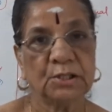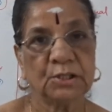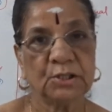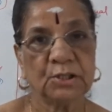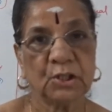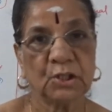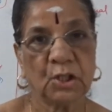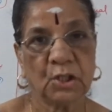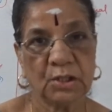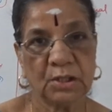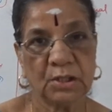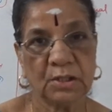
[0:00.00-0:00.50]

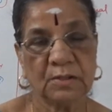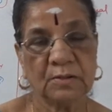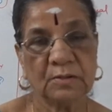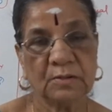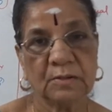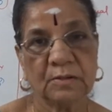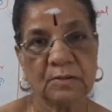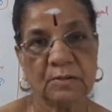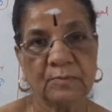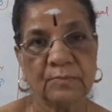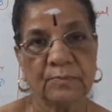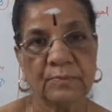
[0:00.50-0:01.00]
tall.
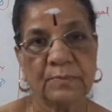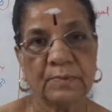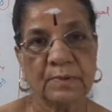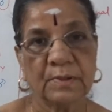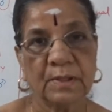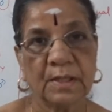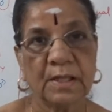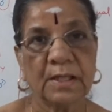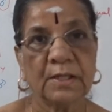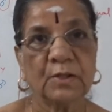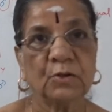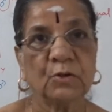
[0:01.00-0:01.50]

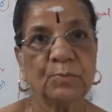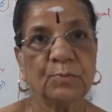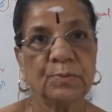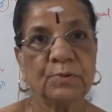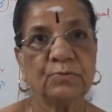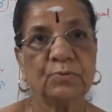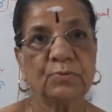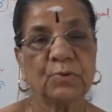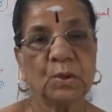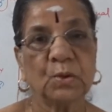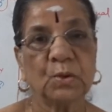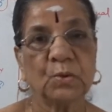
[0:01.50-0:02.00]
I hope you
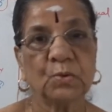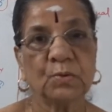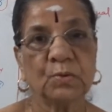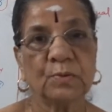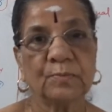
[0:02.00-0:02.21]
follow.